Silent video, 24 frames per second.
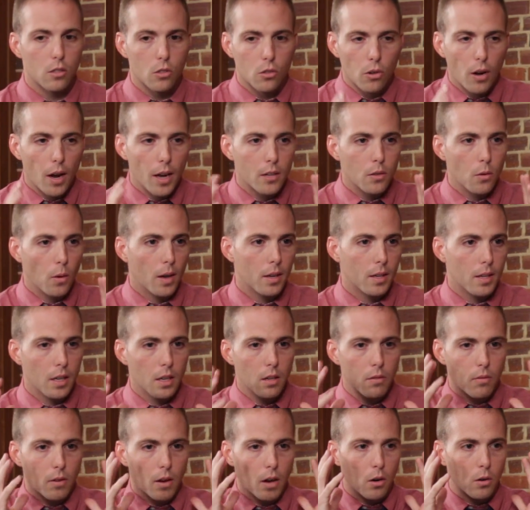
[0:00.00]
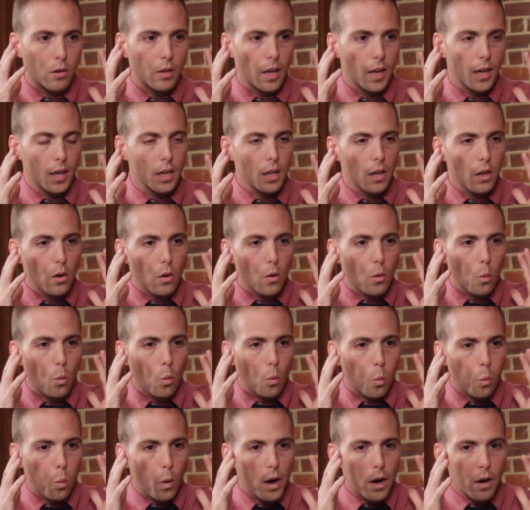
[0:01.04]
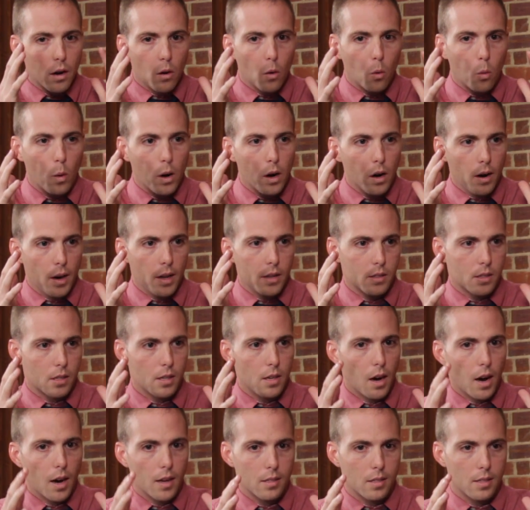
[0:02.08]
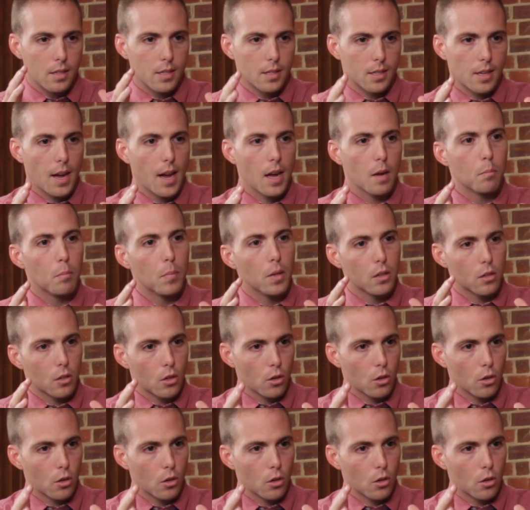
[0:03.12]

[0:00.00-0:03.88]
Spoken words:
and try to identify, okay, where has God's design been